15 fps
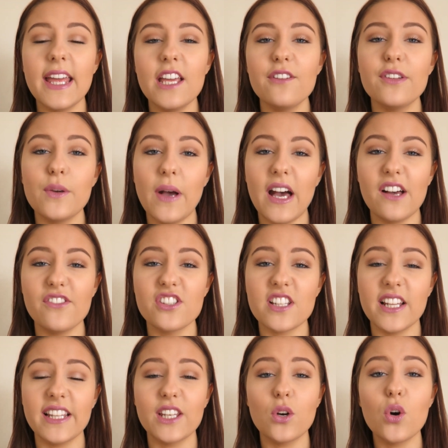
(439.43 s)
If you have
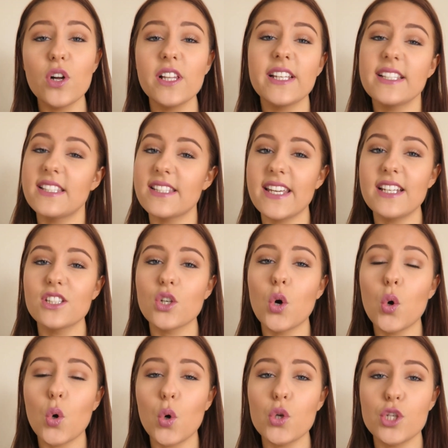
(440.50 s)
slightly oilier skin,
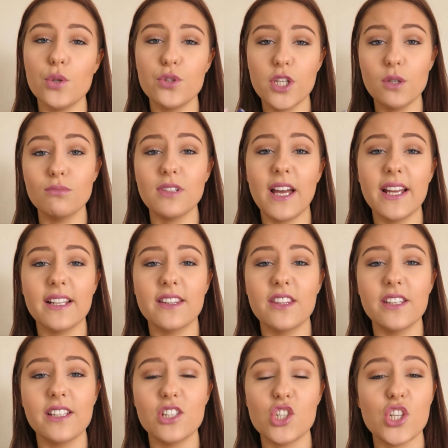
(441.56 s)
or you don't like
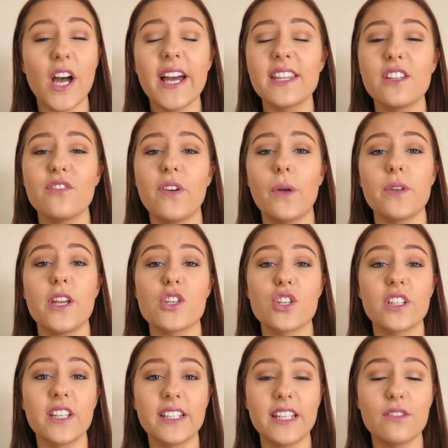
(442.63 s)
the shine that
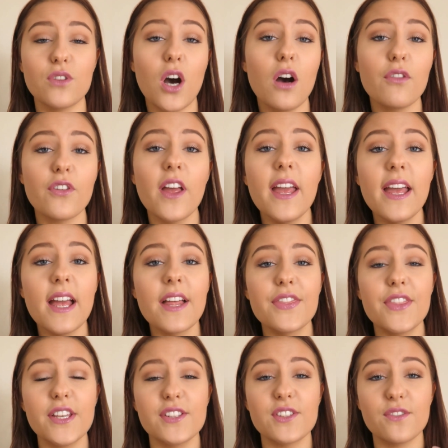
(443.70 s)
foundation can give off,
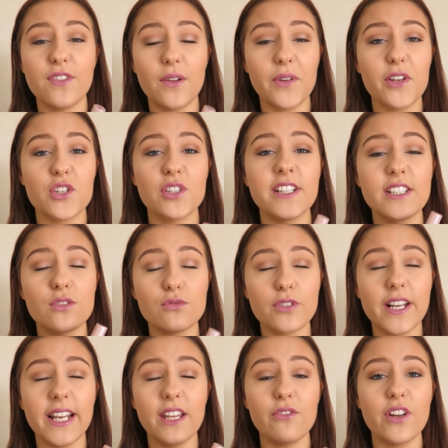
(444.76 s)
this foundation is
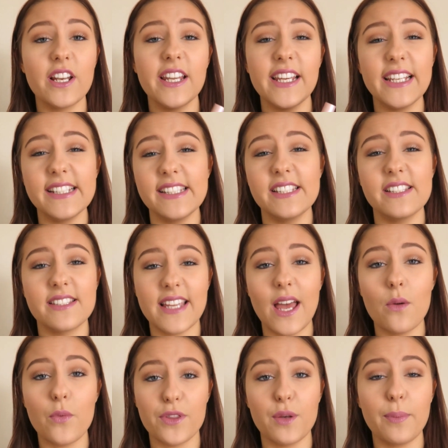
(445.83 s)
really easy to
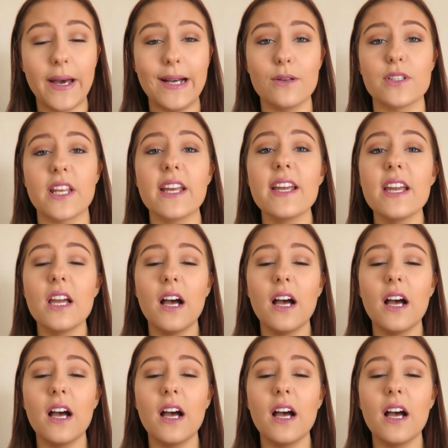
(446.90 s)
set with a powder.